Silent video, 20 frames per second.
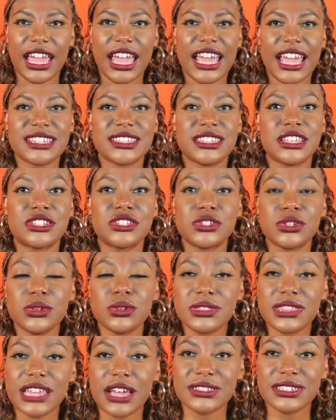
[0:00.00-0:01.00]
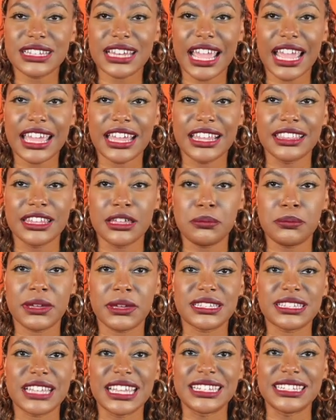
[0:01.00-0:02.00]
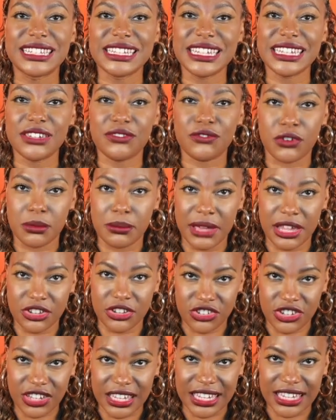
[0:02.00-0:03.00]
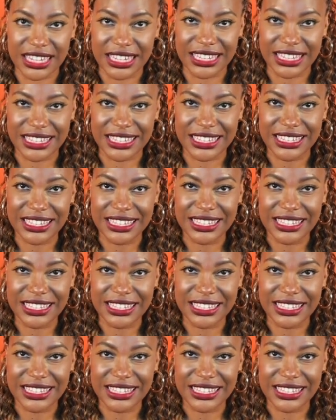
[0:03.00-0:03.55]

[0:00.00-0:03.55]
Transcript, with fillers: as the 2008 Olympics did for Beijing.